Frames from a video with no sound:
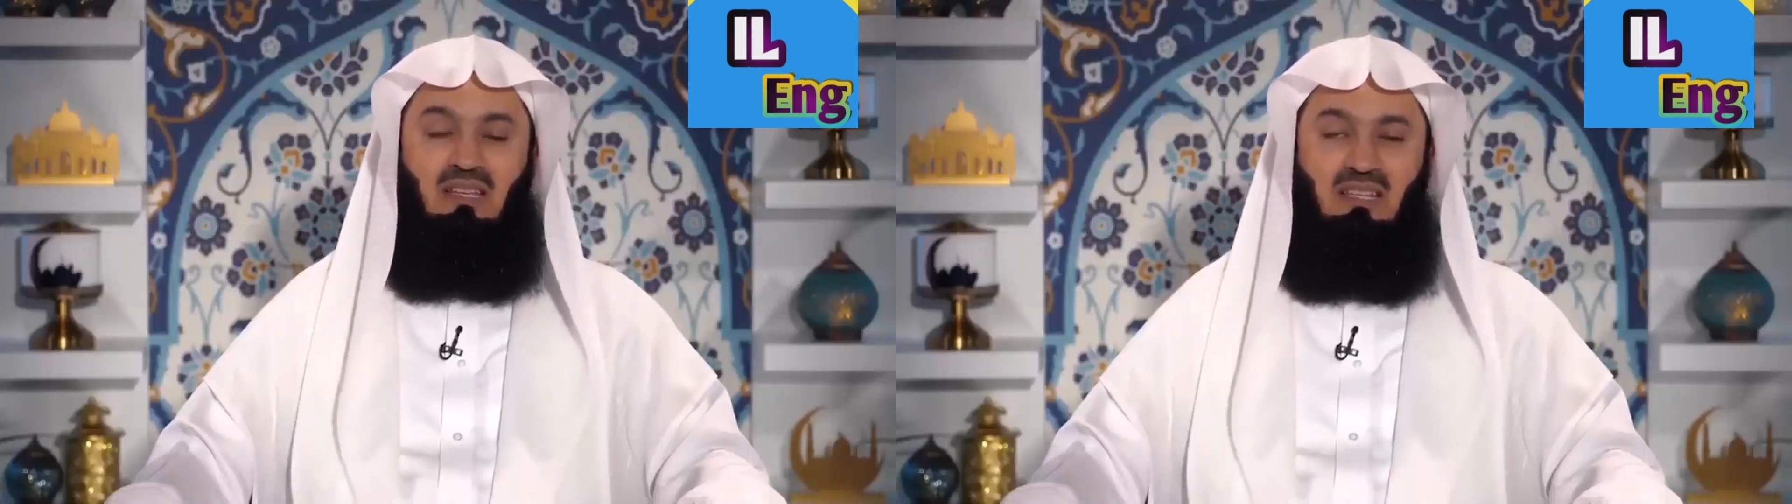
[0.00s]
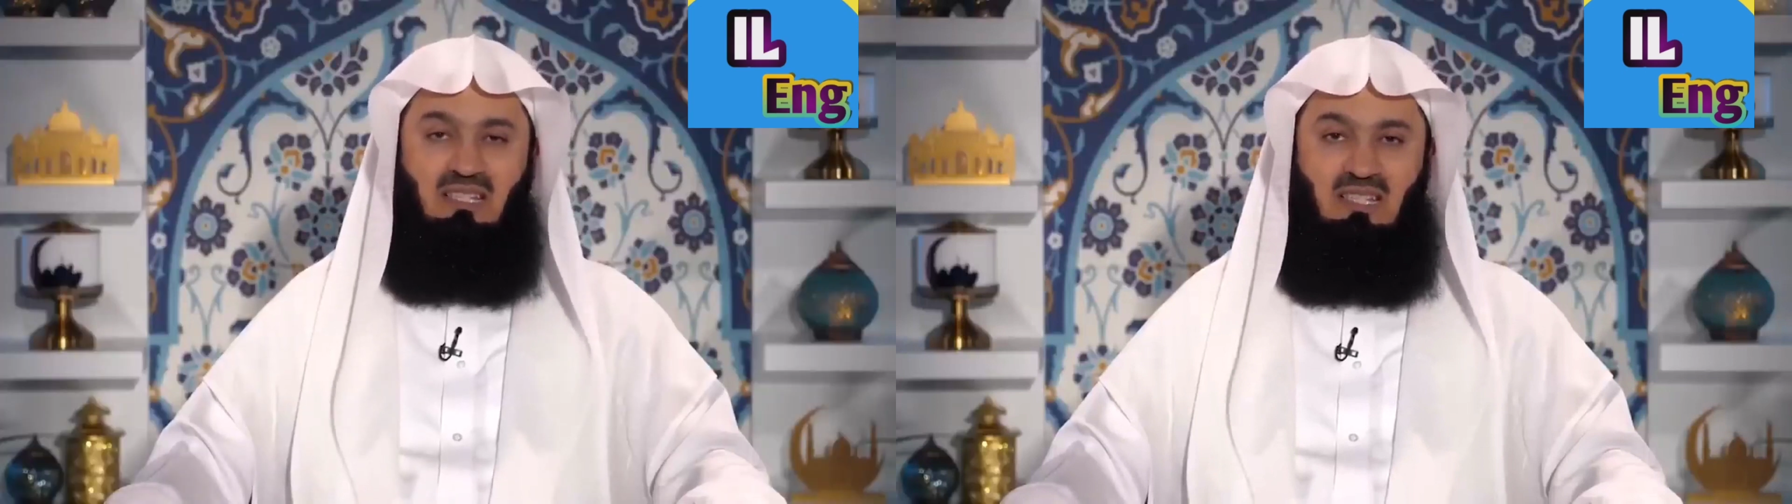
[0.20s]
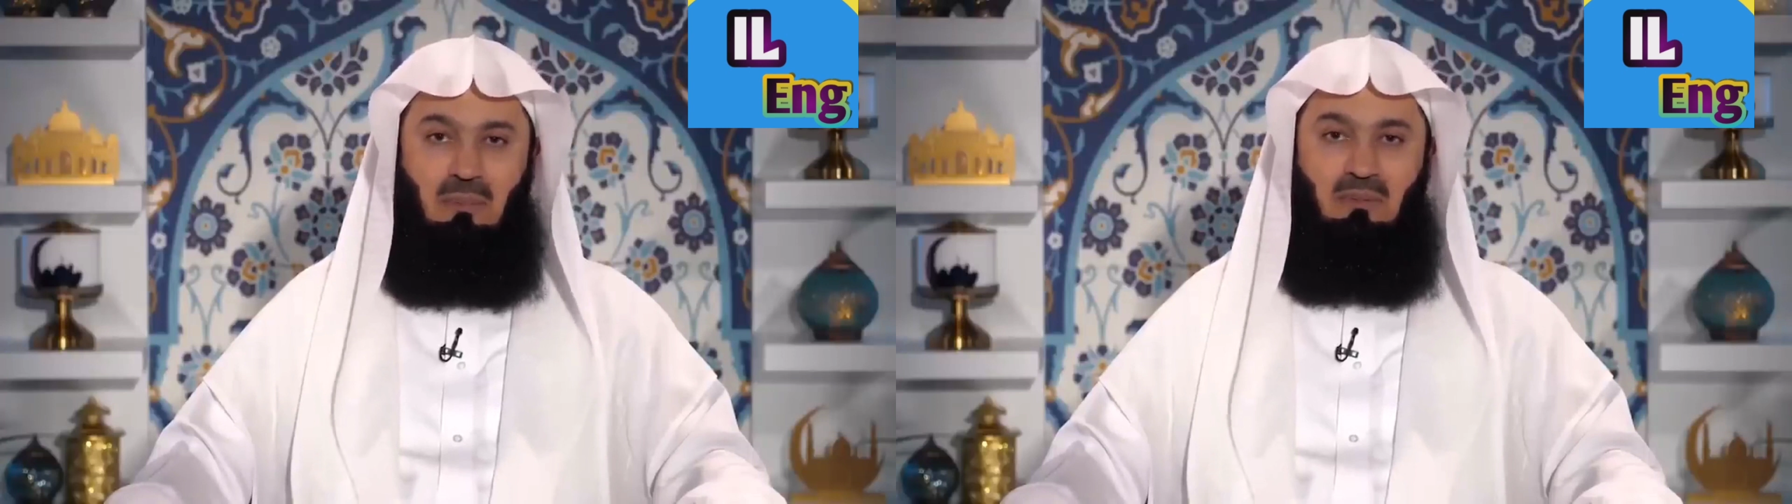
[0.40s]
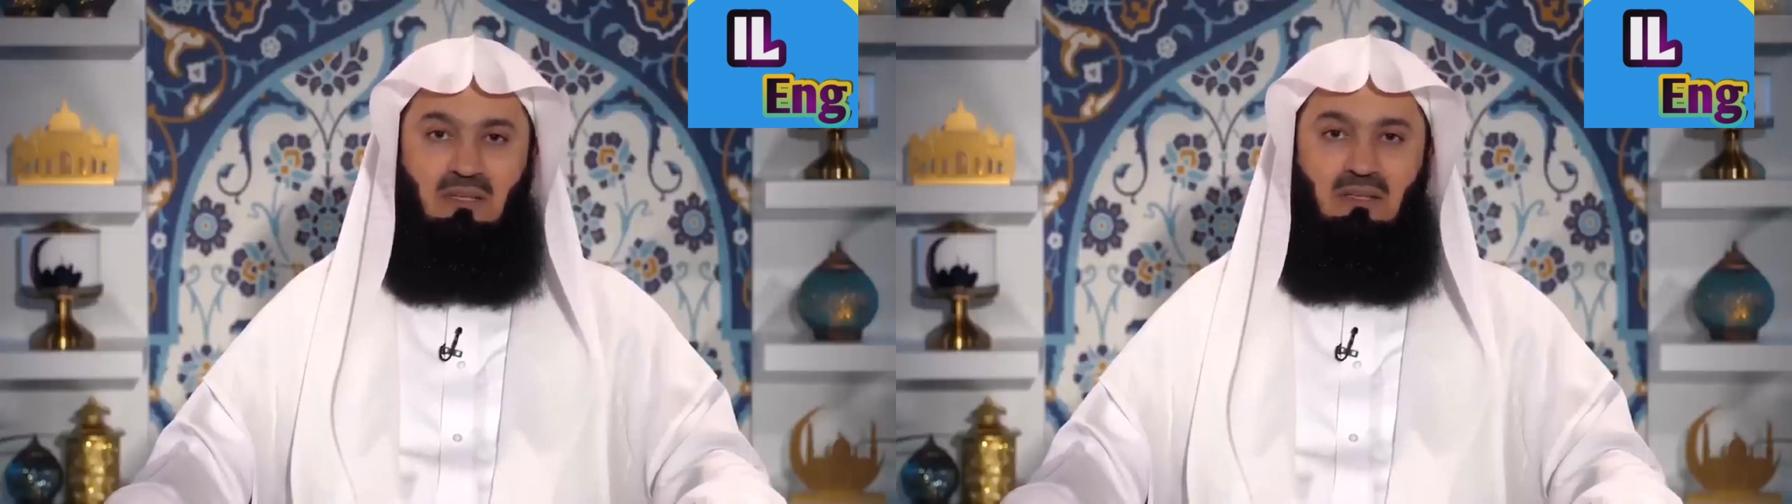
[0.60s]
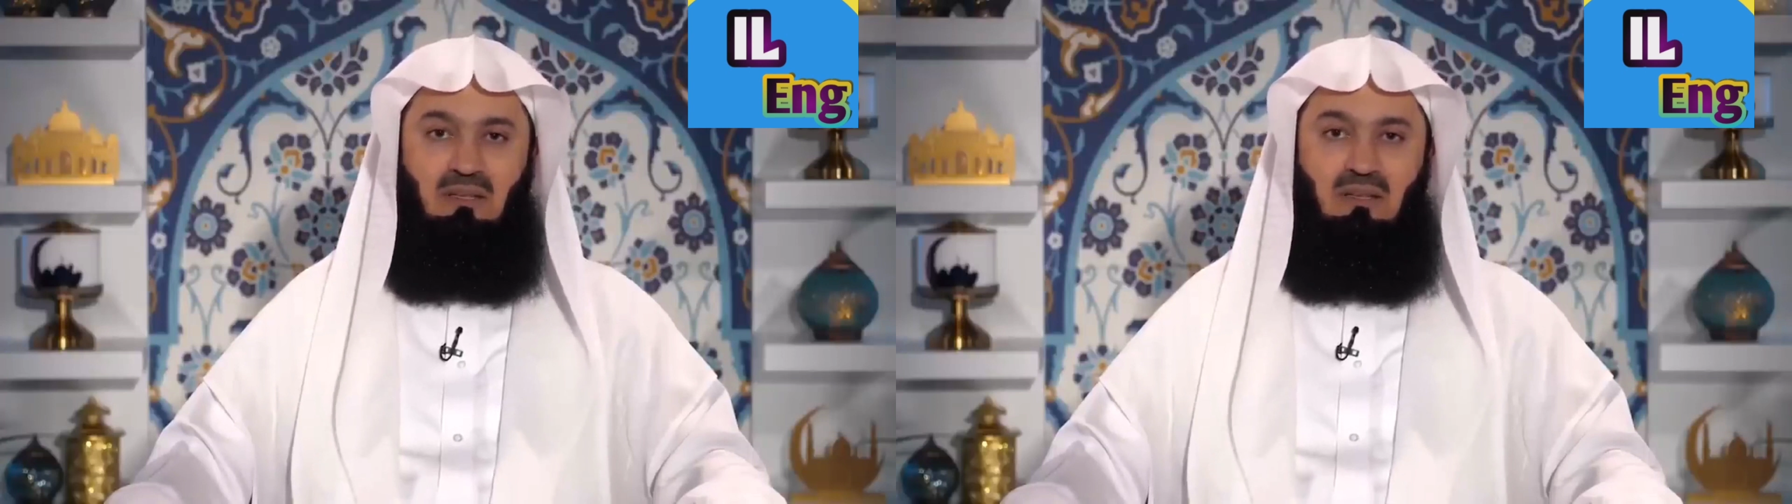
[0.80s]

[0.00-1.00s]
except